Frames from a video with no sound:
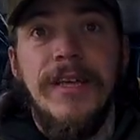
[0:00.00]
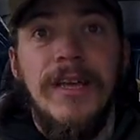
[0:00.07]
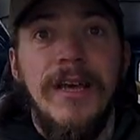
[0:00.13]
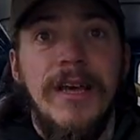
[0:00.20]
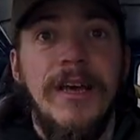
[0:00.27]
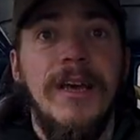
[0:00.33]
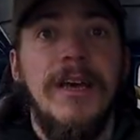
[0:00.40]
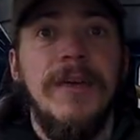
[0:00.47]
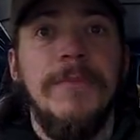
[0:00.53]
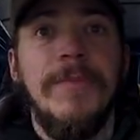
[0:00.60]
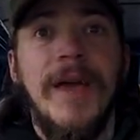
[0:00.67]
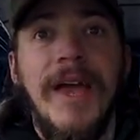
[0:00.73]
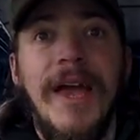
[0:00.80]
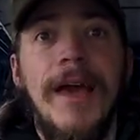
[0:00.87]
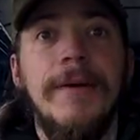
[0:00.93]
Um,
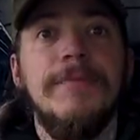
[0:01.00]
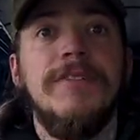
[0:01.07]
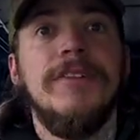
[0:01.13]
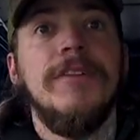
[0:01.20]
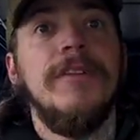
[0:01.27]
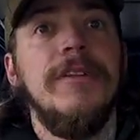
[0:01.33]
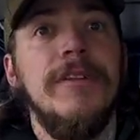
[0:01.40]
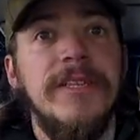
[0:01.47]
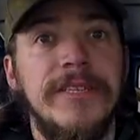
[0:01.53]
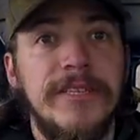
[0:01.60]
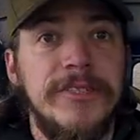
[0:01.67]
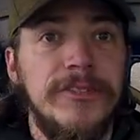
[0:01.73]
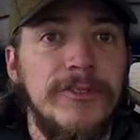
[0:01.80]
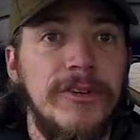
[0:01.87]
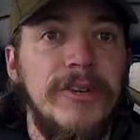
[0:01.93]
absolutely
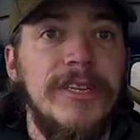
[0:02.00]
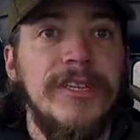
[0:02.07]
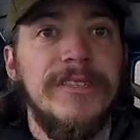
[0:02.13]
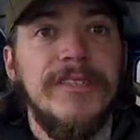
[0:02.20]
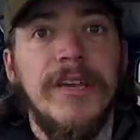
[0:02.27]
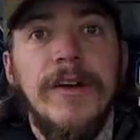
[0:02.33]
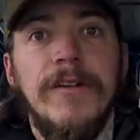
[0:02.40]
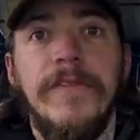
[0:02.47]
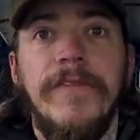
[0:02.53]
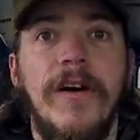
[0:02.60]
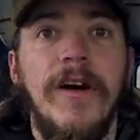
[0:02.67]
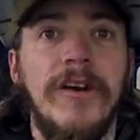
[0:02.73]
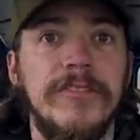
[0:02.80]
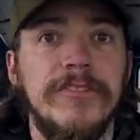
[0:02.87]
destroyed itself, hard